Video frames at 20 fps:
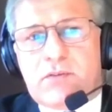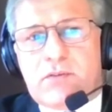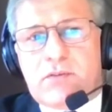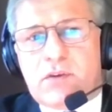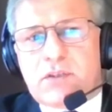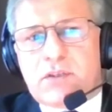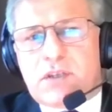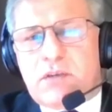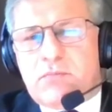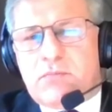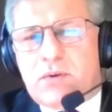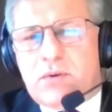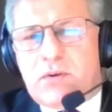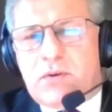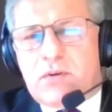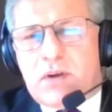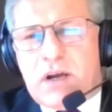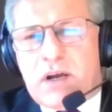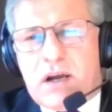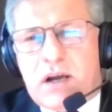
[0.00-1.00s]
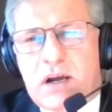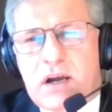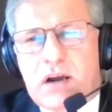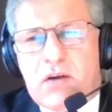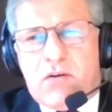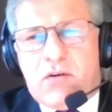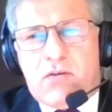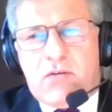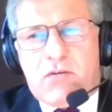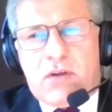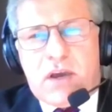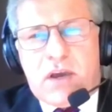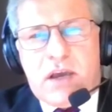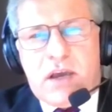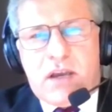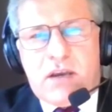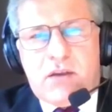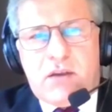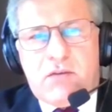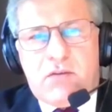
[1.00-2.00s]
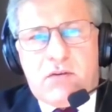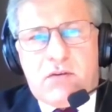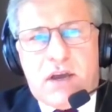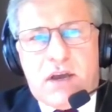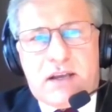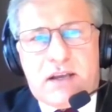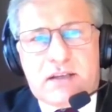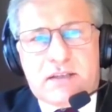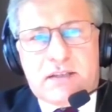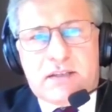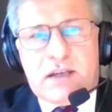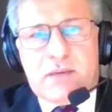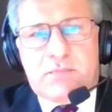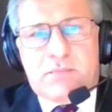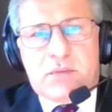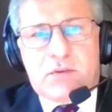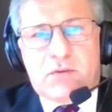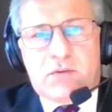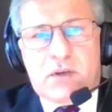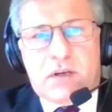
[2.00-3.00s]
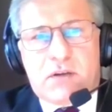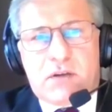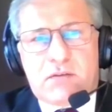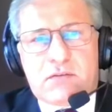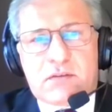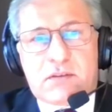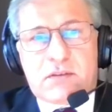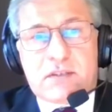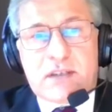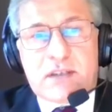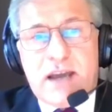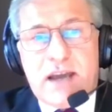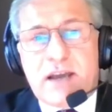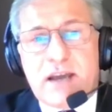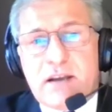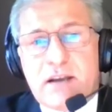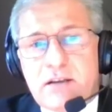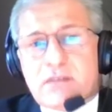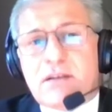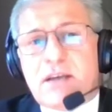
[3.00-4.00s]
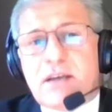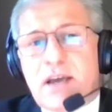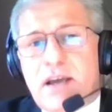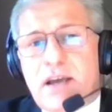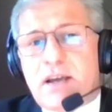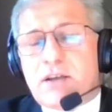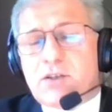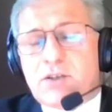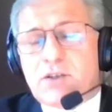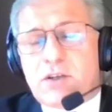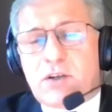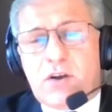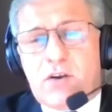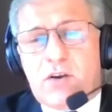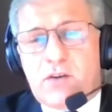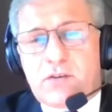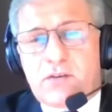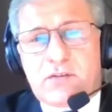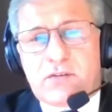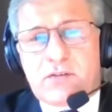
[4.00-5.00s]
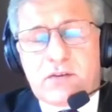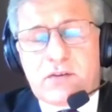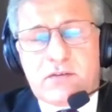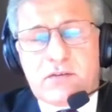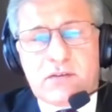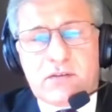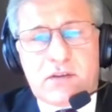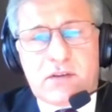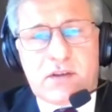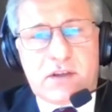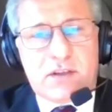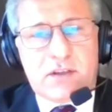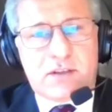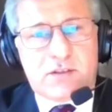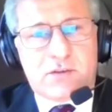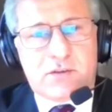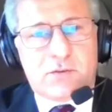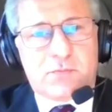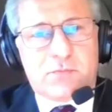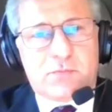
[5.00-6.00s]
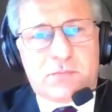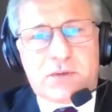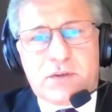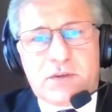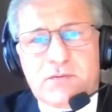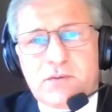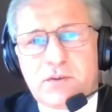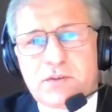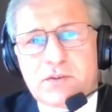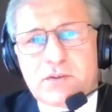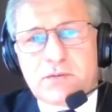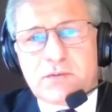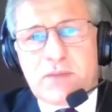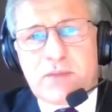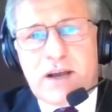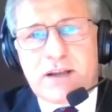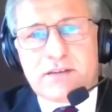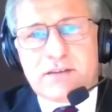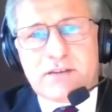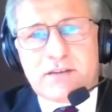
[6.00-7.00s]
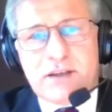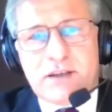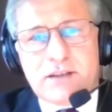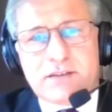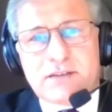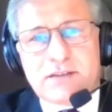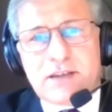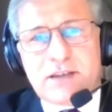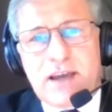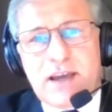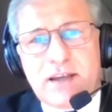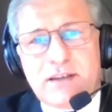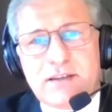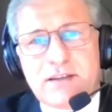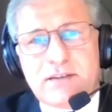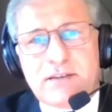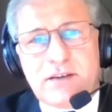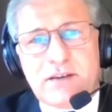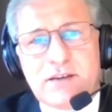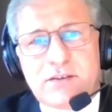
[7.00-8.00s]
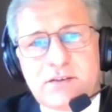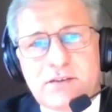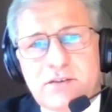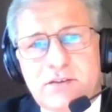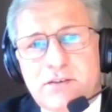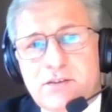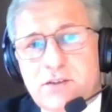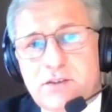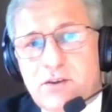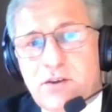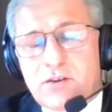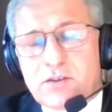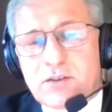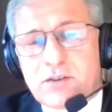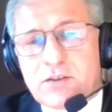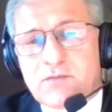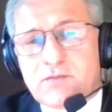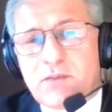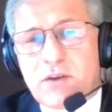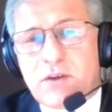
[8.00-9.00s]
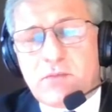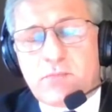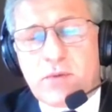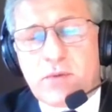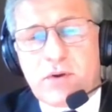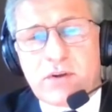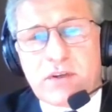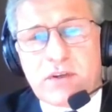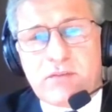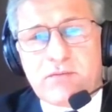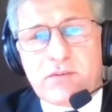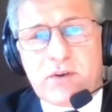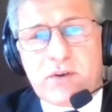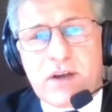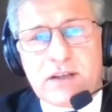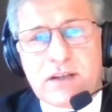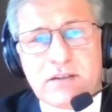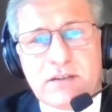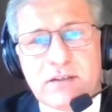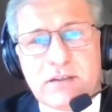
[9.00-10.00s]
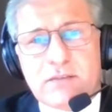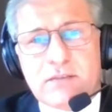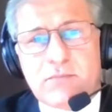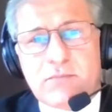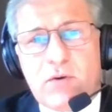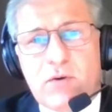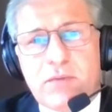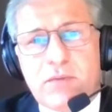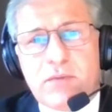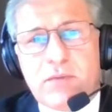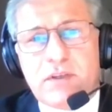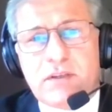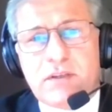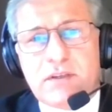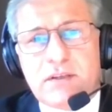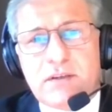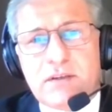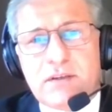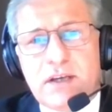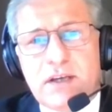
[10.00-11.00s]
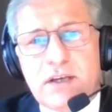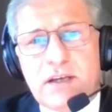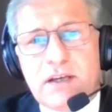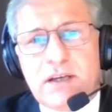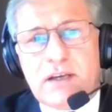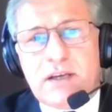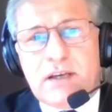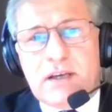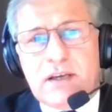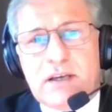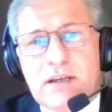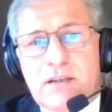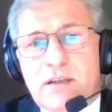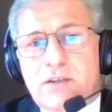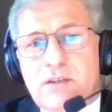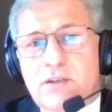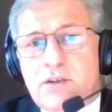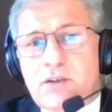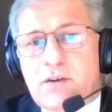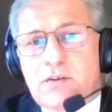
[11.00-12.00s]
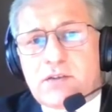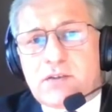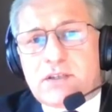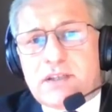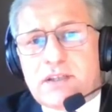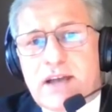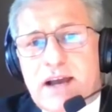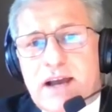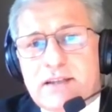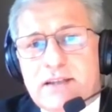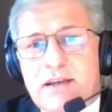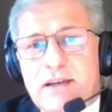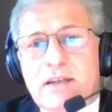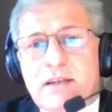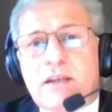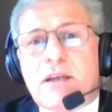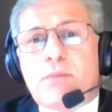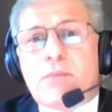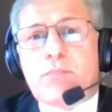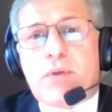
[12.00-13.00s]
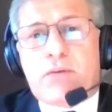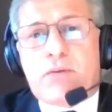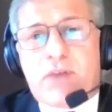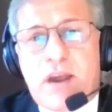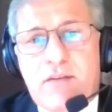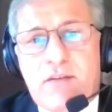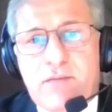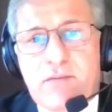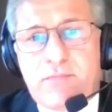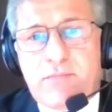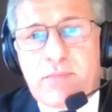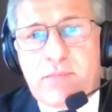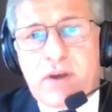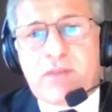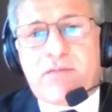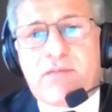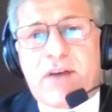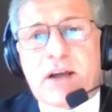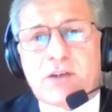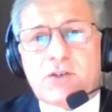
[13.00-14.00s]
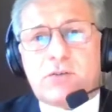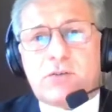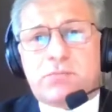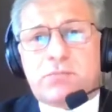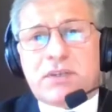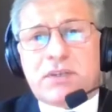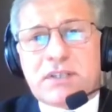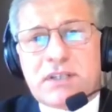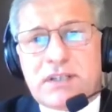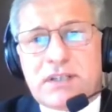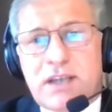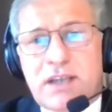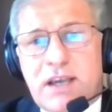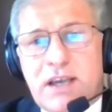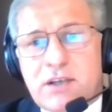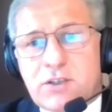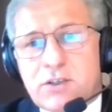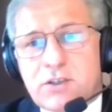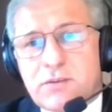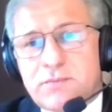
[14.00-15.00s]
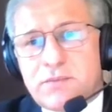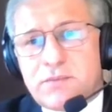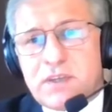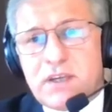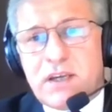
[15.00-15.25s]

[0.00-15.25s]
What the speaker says: For example, how can you accept to reconcile the energy cost, as previously Martijn has said, the energy cost is very important for us in this moment, the energy cost data in a per function presentation.